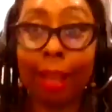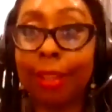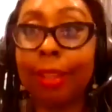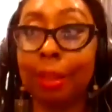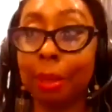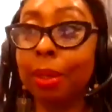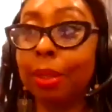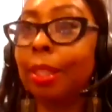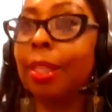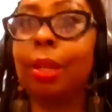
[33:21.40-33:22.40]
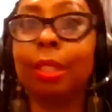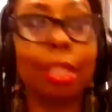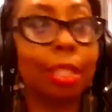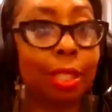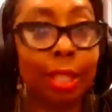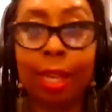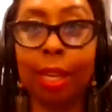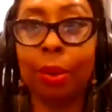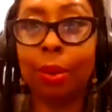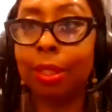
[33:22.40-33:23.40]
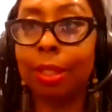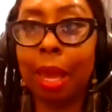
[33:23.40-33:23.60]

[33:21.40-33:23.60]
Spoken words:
like literally just sitting on the